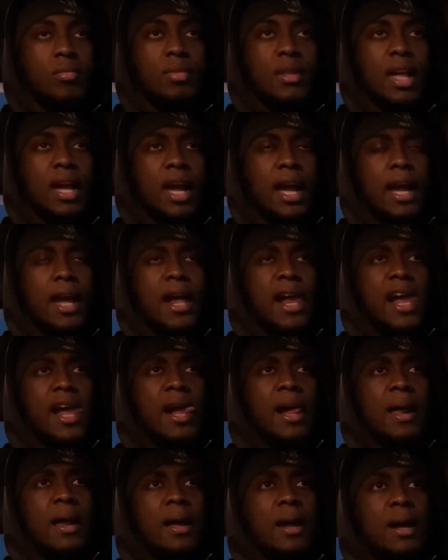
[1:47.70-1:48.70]

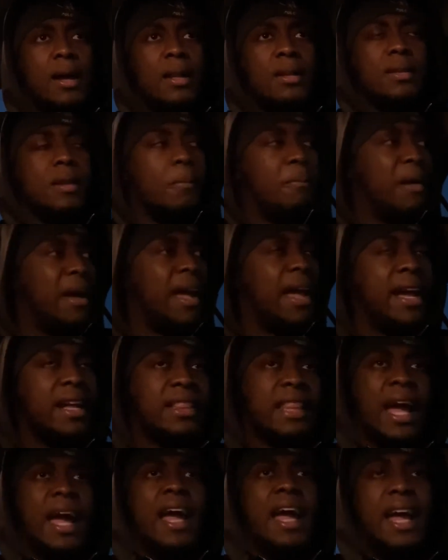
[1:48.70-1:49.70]
And the main
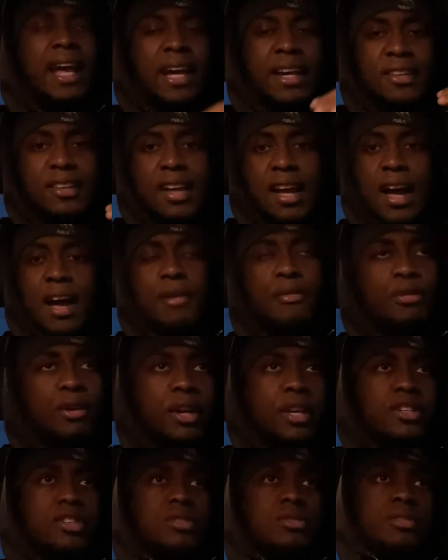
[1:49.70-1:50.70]
thing is
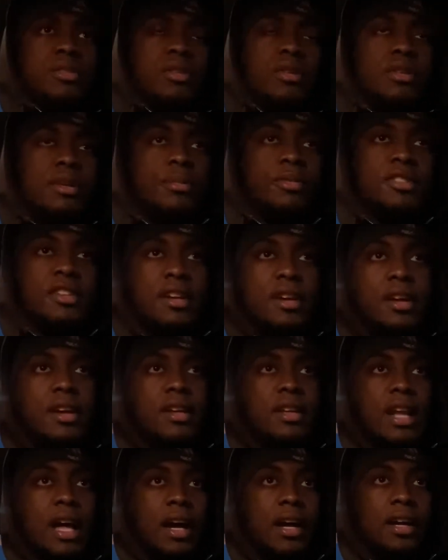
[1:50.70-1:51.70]
confidence. You know what I'm
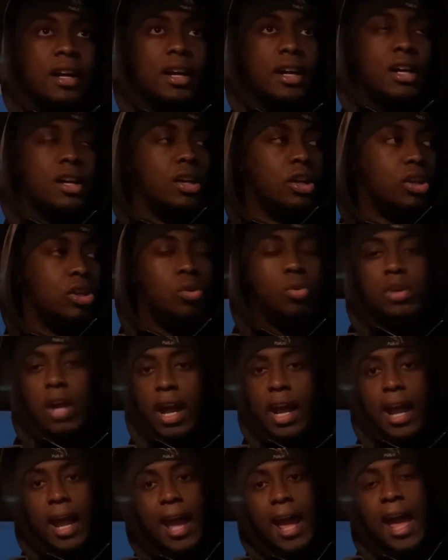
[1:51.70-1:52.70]
saying? Like you
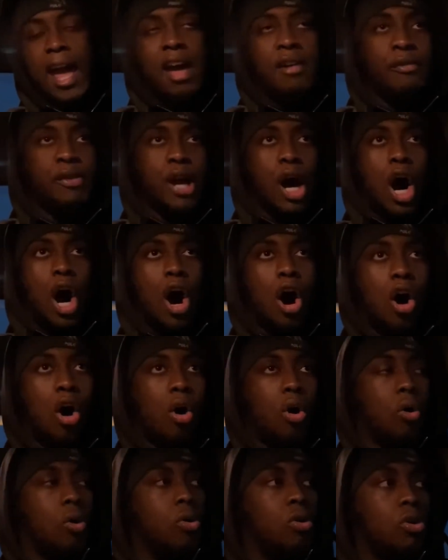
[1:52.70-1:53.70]
can't have it
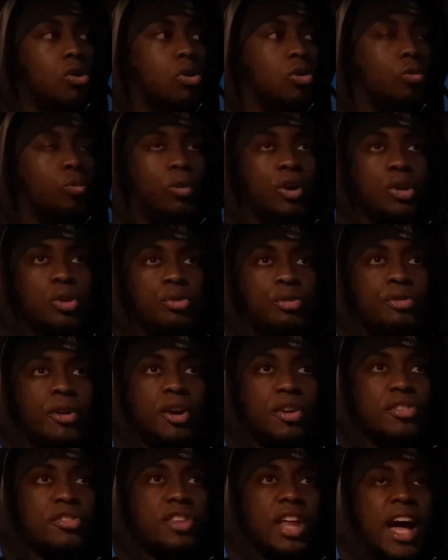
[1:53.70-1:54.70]
all when you
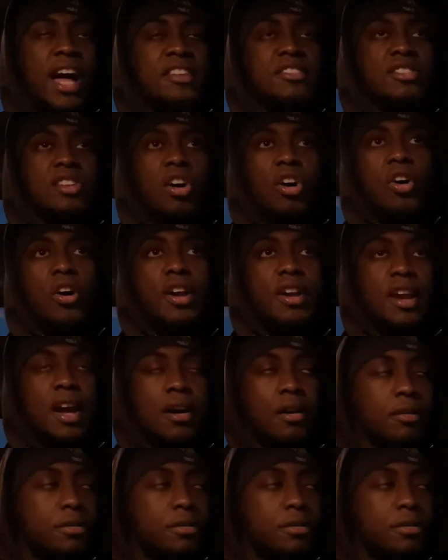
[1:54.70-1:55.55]
first start starting up.